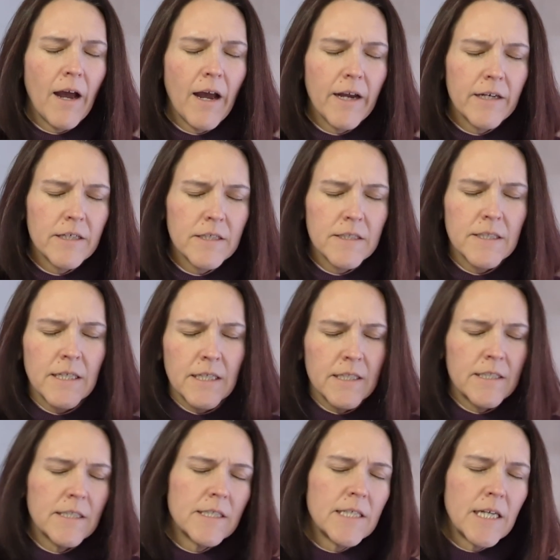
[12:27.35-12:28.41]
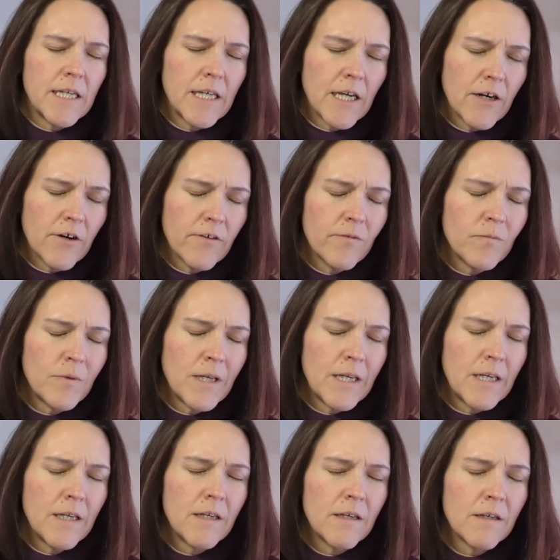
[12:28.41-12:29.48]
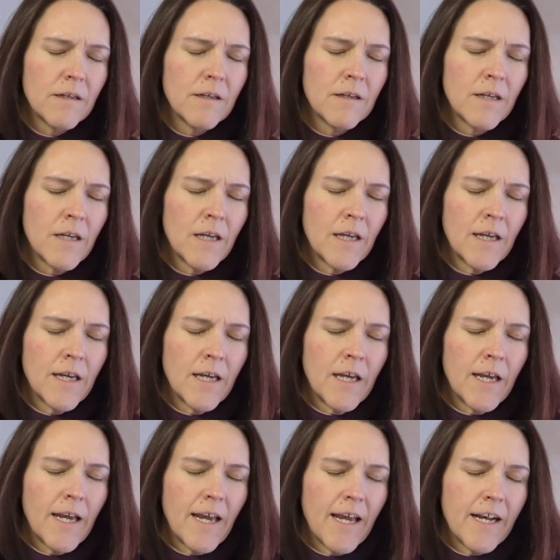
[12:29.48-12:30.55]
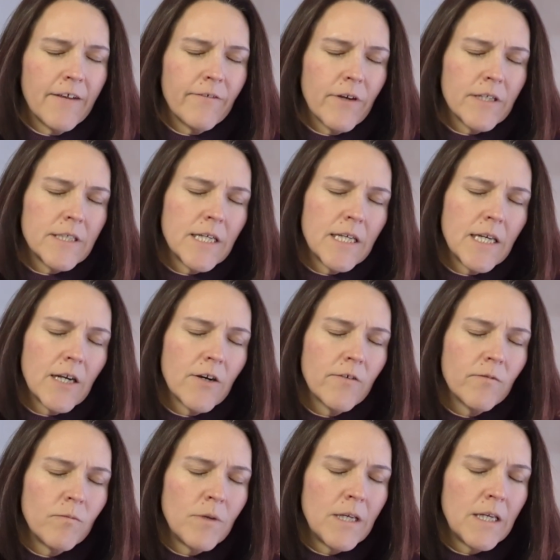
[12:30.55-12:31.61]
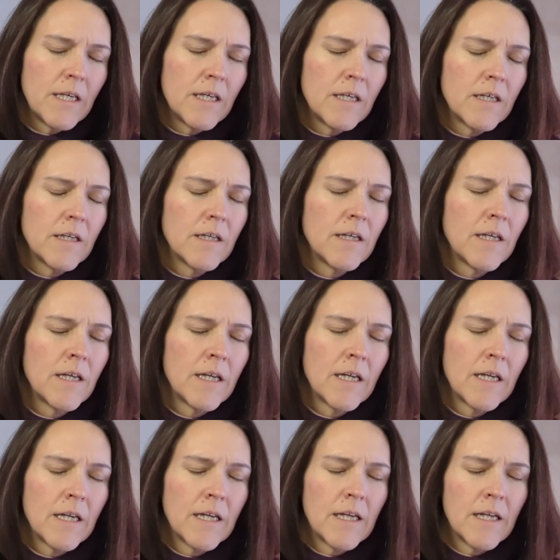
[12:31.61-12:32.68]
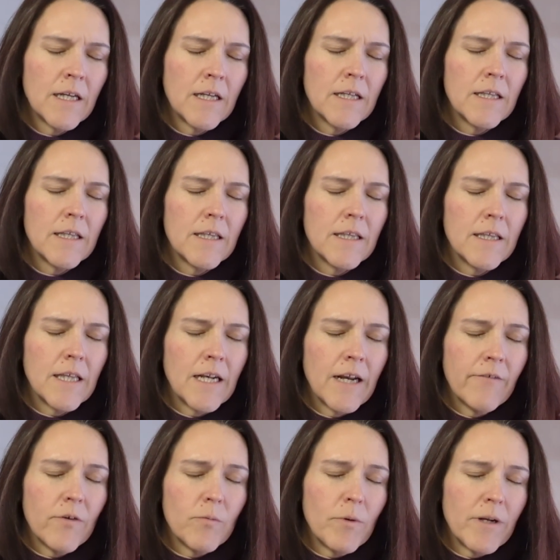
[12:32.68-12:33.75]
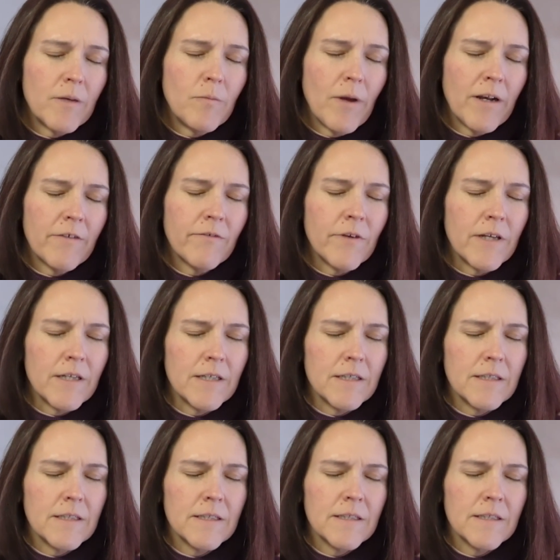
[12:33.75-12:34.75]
I just need to take care of me. And if I take care of me, then everybody benefits.